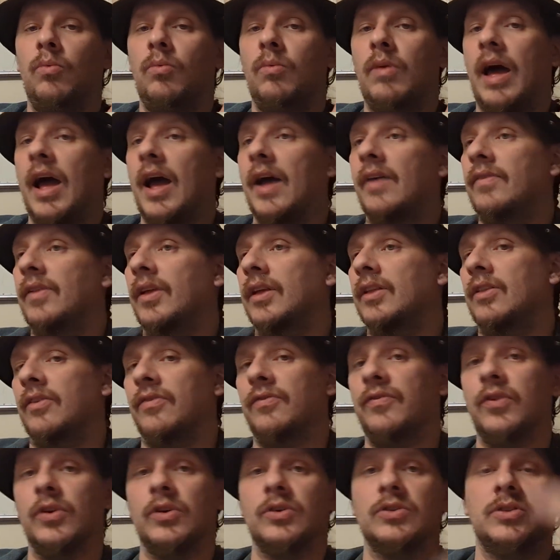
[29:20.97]
have like the
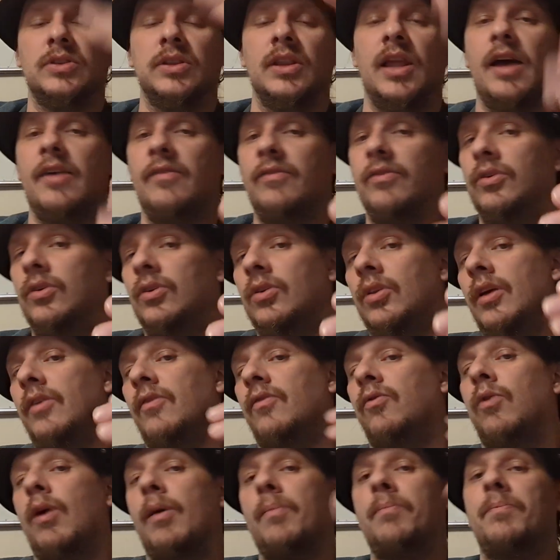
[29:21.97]
first level
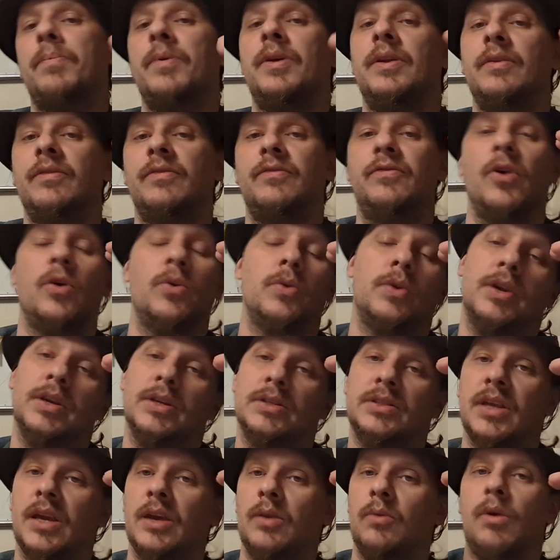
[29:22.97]
of weapon
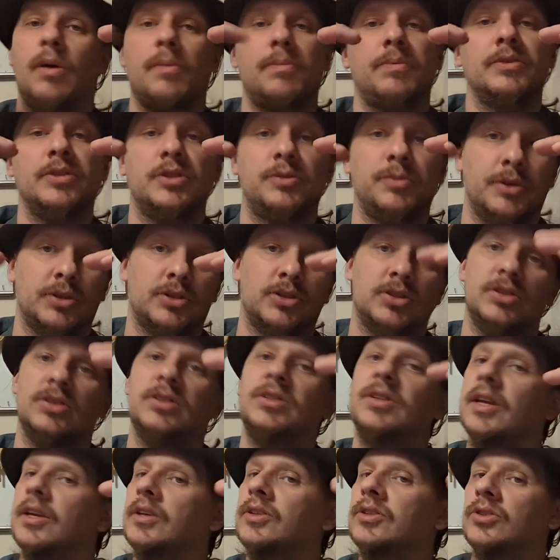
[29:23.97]
focus and weapon
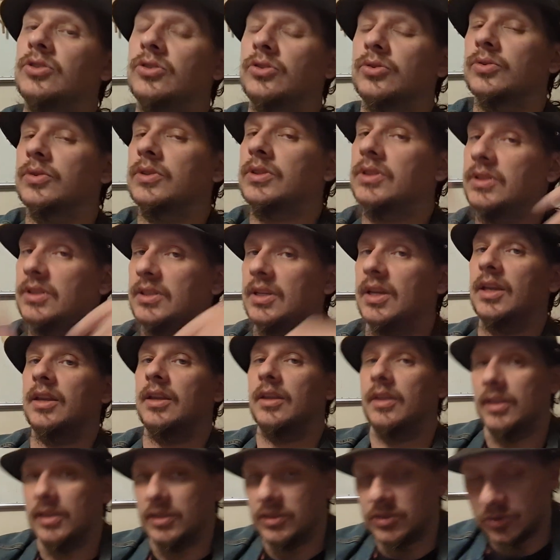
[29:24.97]
specialization trees to get
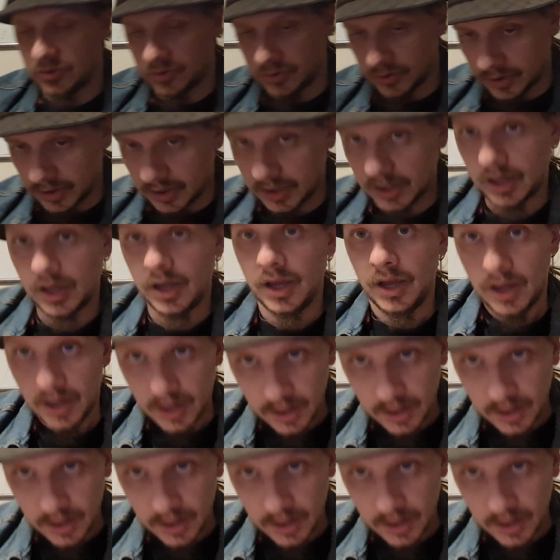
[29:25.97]
into this tree.